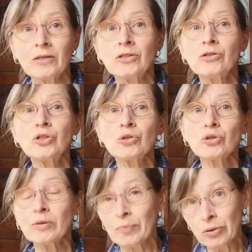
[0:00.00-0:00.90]
Use
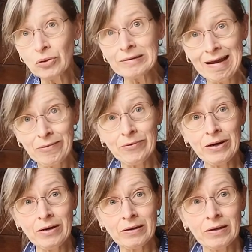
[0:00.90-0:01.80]
your support
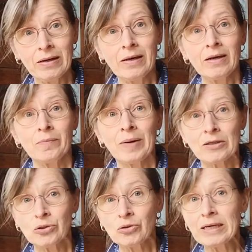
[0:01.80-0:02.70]
network
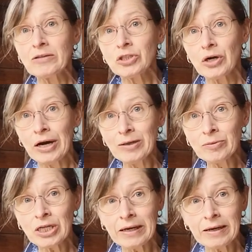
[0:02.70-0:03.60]
by talking to your
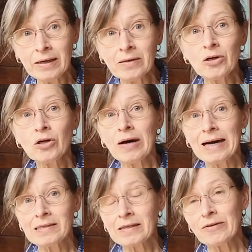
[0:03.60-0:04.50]
home checker or
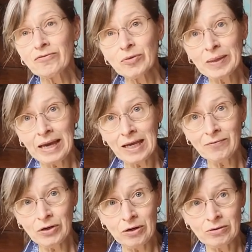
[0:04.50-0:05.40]
asking for a
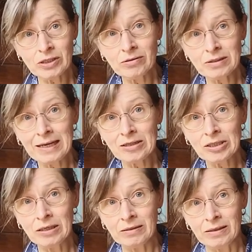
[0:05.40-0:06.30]
behaviour
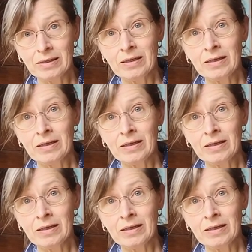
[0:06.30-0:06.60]
consultation.